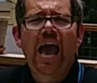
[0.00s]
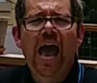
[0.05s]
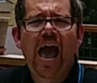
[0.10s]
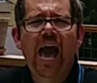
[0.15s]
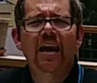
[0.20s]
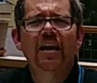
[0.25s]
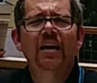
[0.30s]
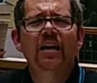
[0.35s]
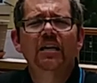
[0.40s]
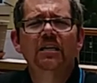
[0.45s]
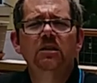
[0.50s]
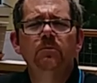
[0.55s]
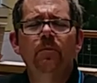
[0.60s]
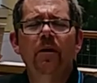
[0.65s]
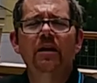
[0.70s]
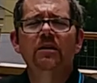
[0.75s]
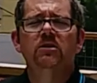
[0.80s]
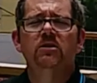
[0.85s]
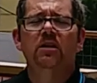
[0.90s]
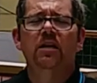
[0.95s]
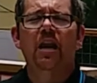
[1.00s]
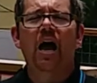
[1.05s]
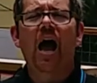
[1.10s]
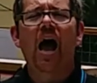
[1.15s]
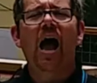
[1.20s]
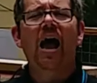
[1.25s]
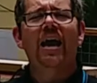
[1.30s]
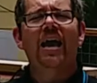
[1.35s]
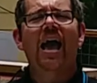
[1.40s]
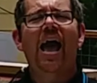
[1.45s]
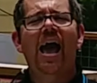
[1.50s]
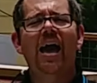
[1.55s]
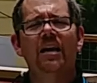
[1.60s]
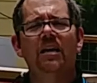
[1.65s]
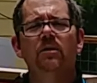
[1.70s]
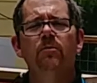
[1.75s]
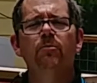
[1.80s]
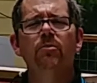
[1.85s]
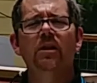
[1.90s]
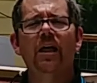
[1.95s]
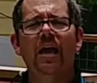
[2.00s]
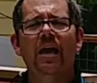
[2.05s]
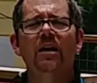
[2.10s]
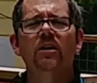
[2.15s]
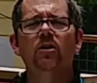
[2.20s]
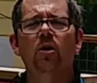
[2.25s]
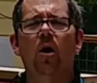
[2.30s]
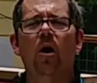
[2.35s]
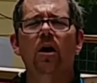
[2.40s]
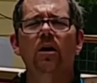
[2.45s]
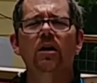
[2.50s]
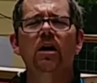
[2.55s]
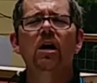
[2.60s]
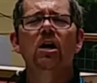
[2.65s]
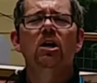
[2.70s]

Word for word: added expense that I hadn't planned on.